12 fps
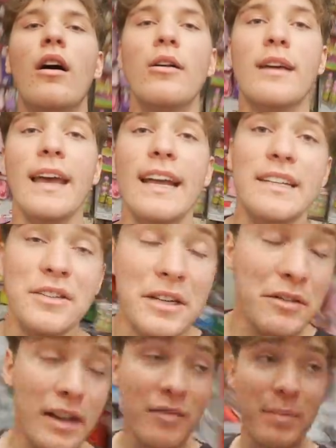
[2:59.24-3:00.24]
Okay, so they
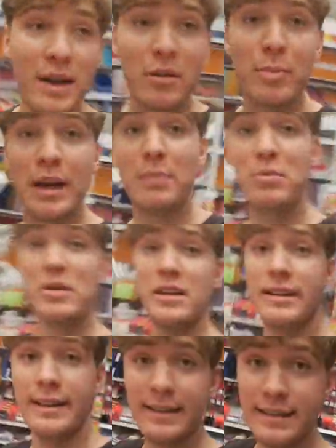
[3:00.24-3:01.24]
don't have bigger paper
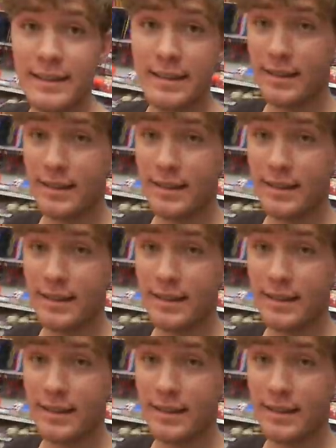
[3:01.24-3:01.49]
than this.